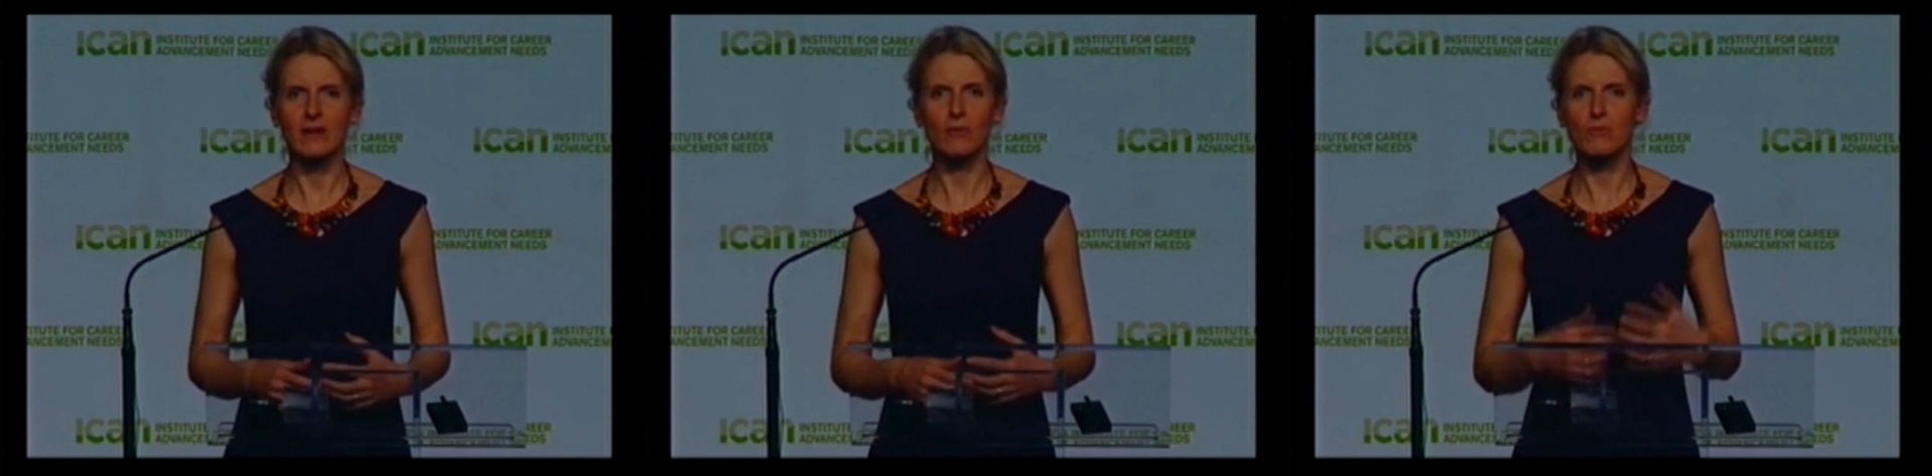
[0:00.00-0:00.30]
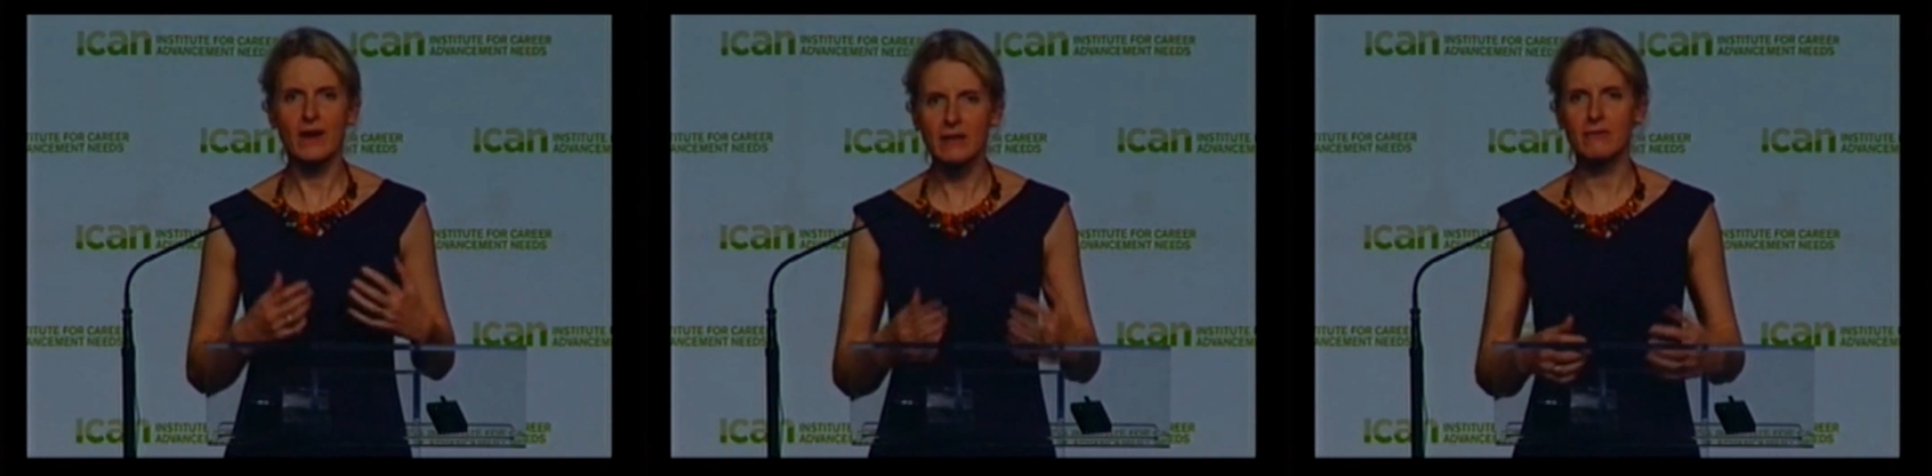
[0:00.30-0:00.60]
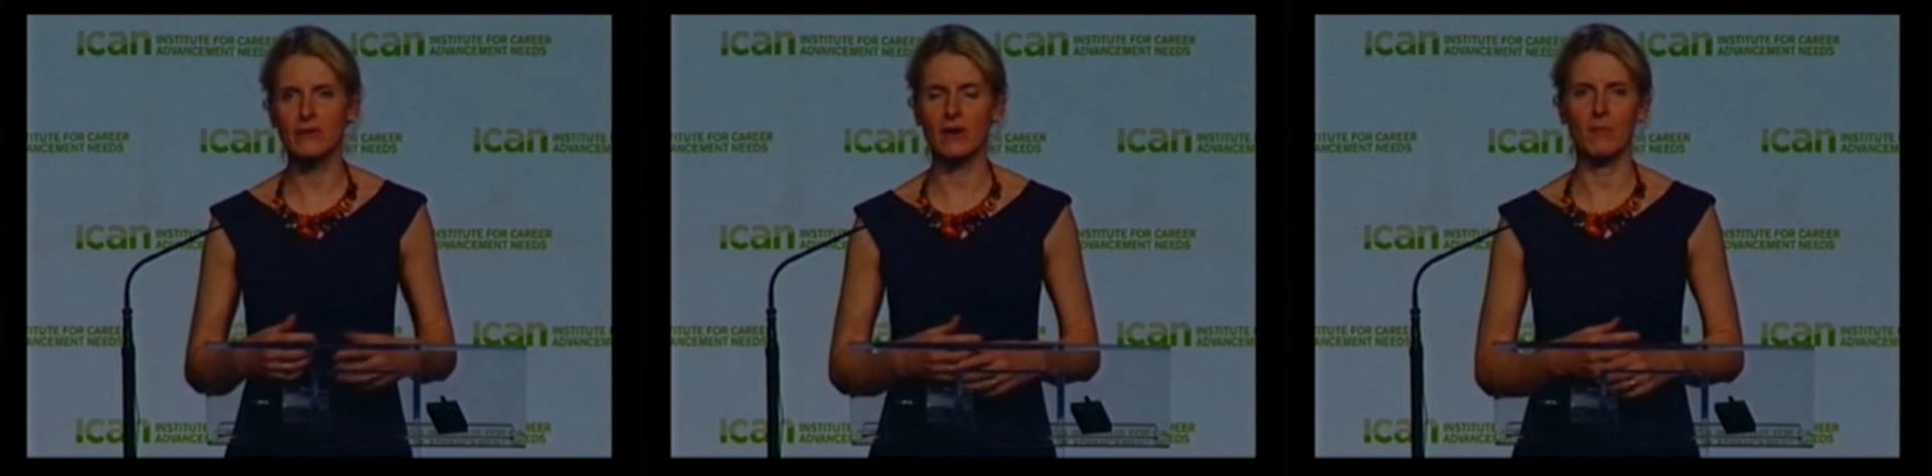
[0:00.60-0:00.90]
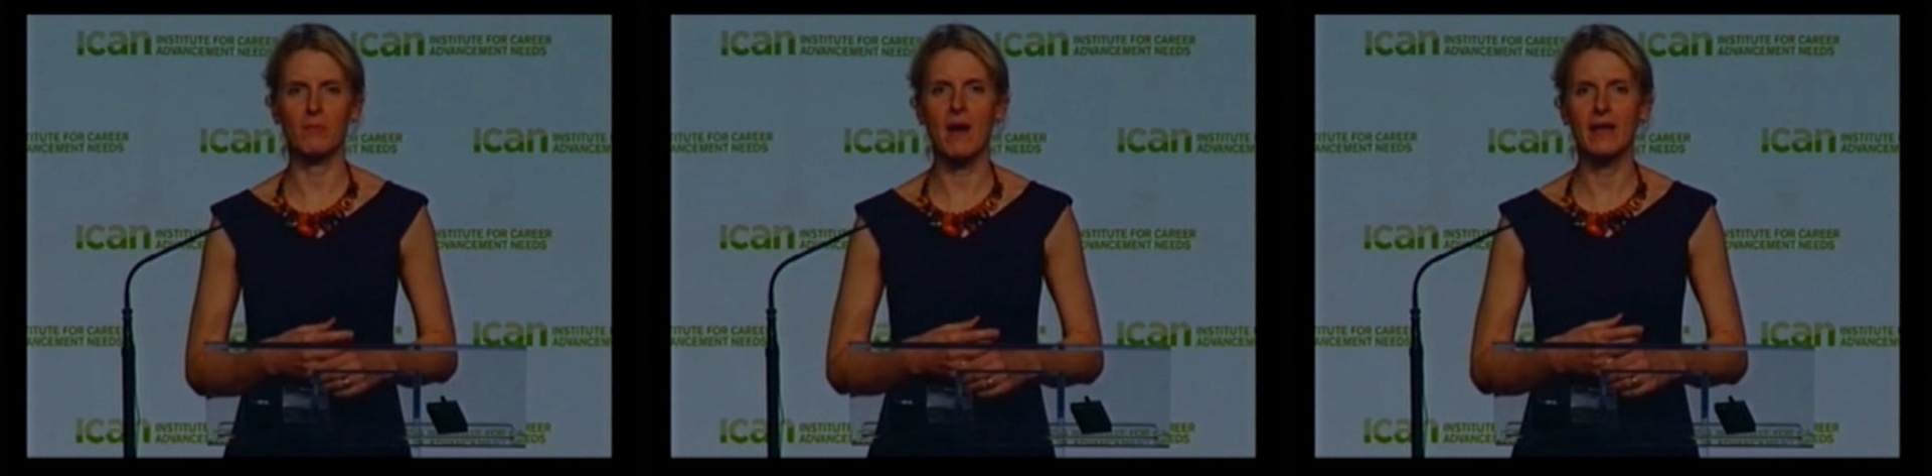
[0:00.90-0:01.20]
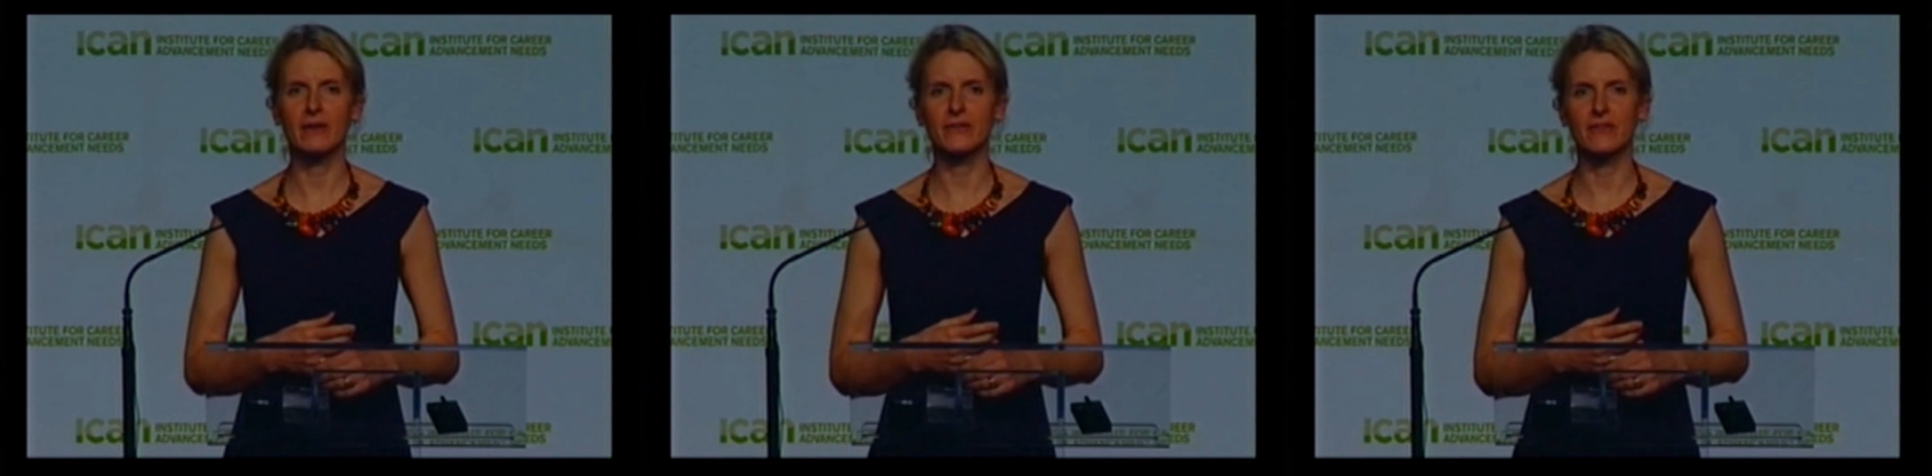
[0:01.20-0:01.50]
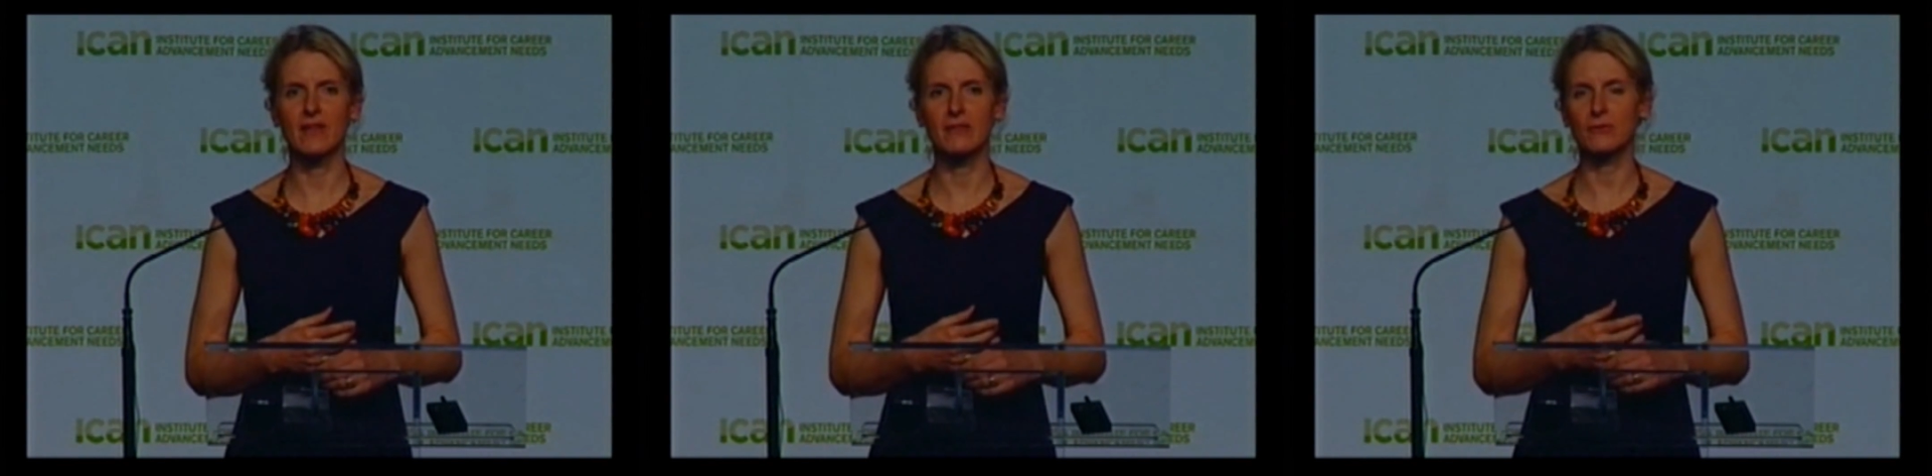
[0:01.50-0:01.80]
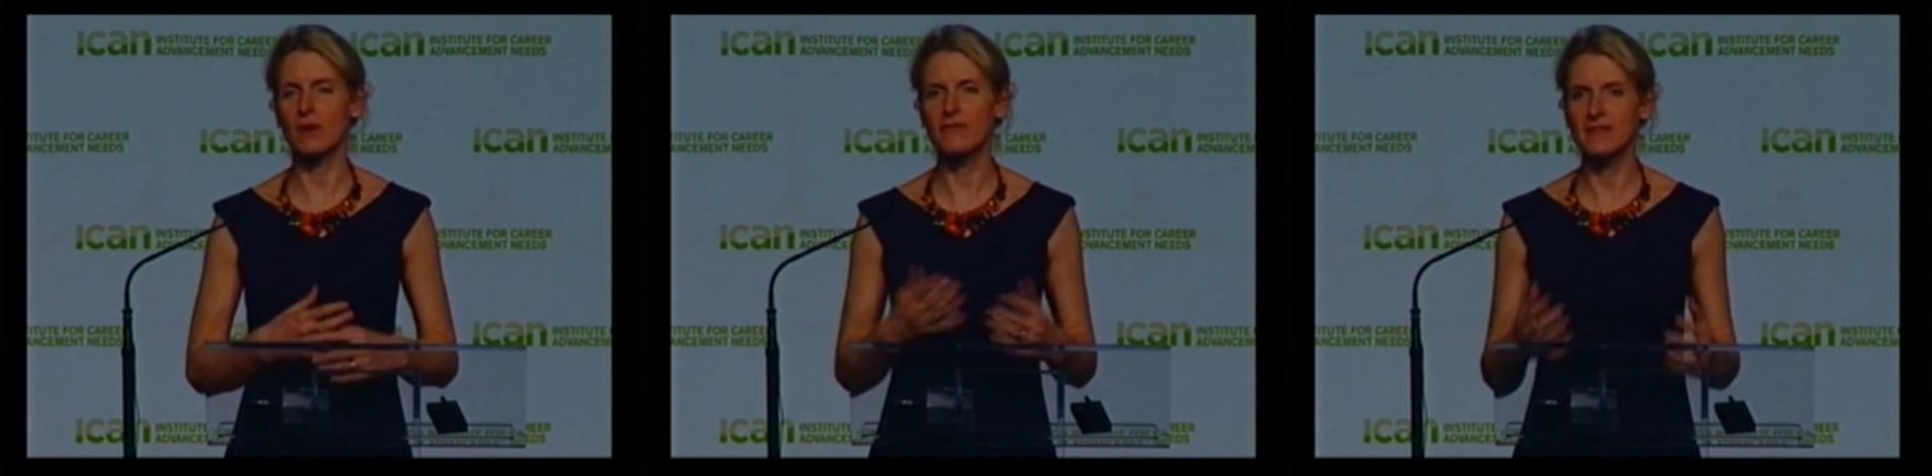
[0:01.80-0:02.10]
I go running for a couple miles, and then
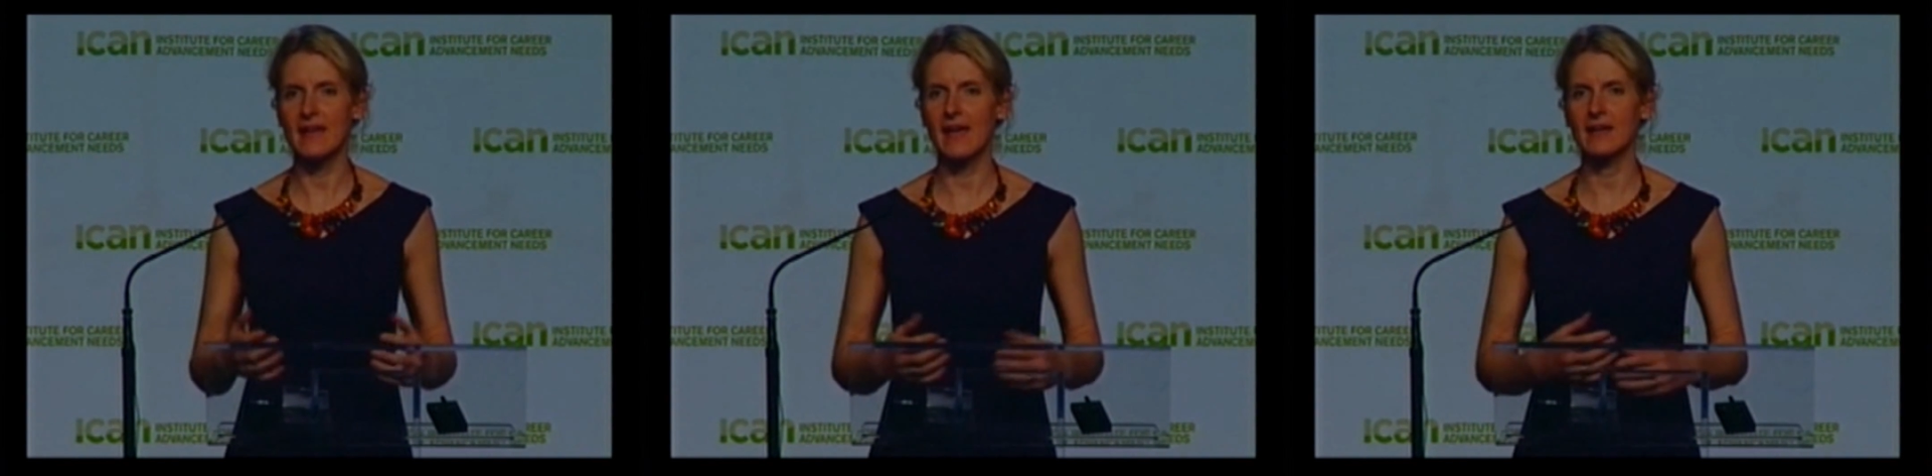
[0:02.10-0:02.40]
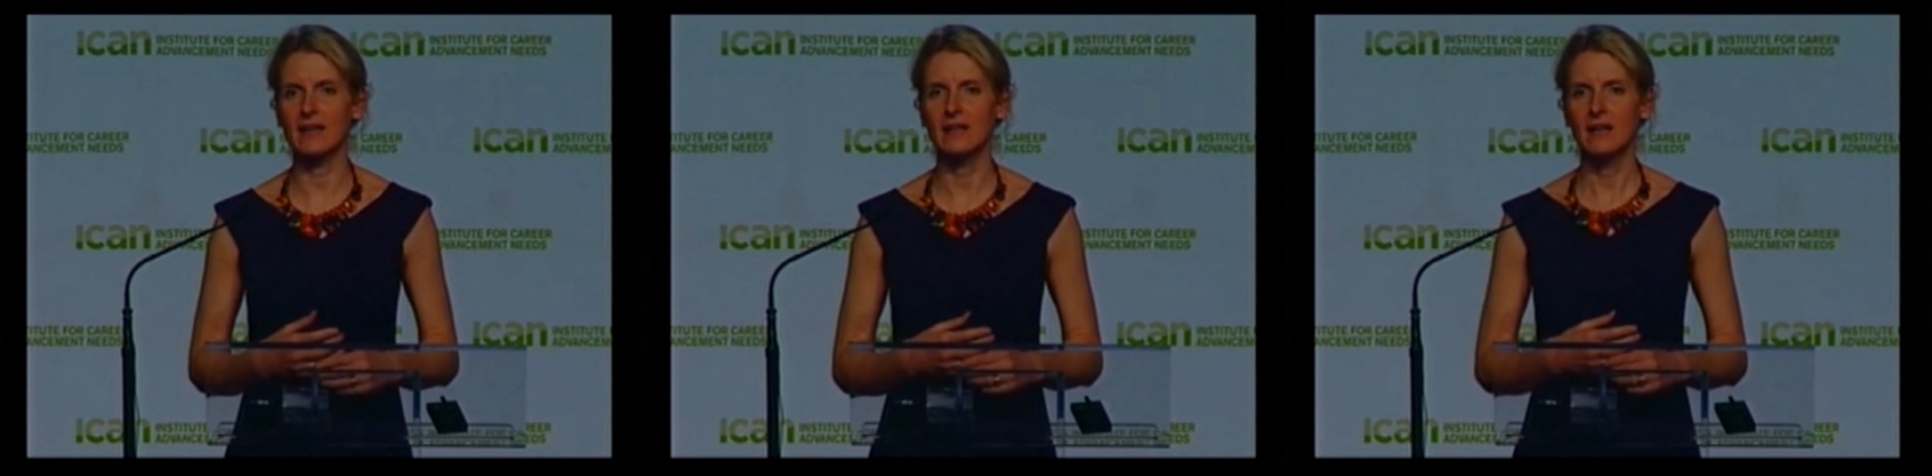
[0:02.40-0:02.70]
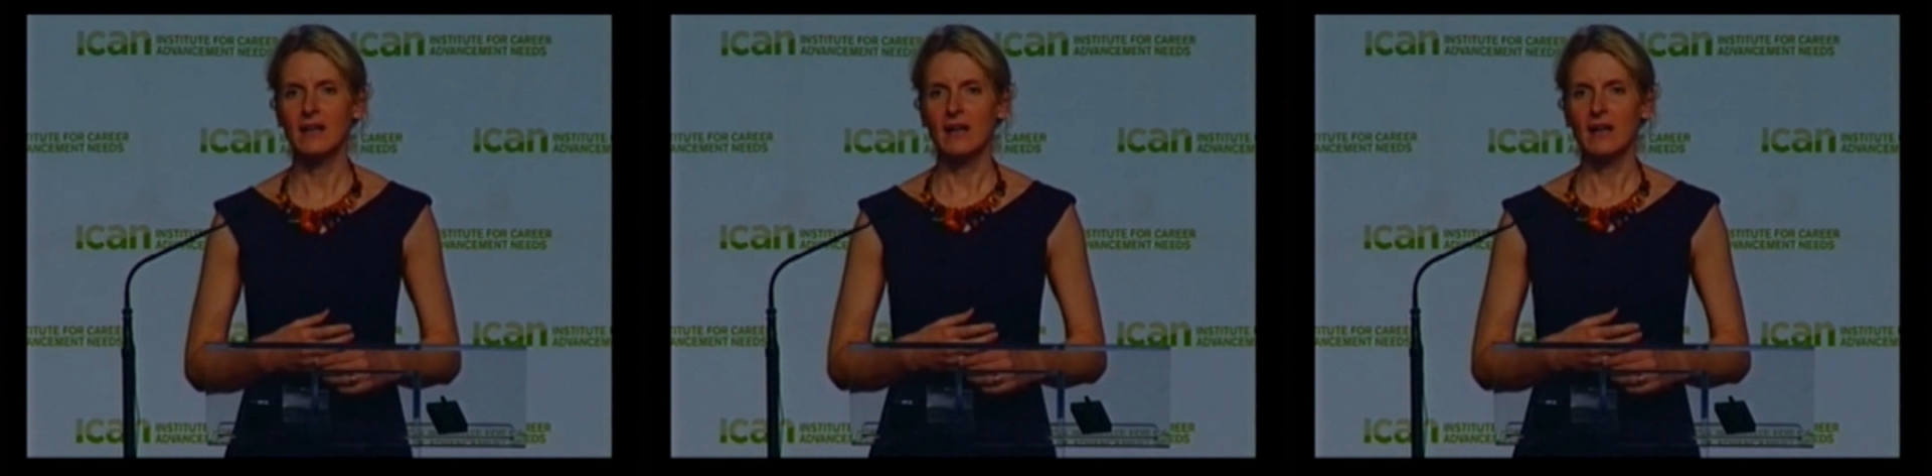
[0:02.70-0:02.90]
throughout the day